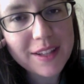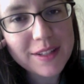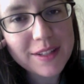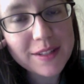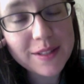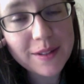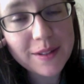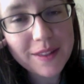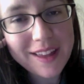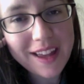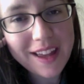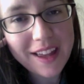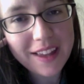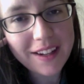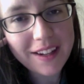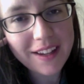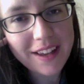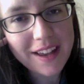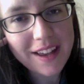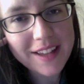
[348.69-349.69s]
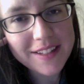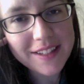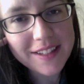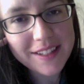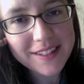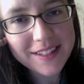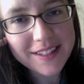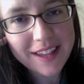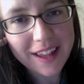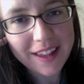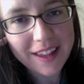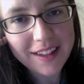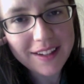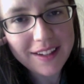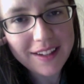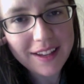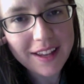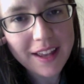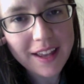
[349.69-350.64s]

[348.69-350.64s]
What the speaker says: so that, as I said,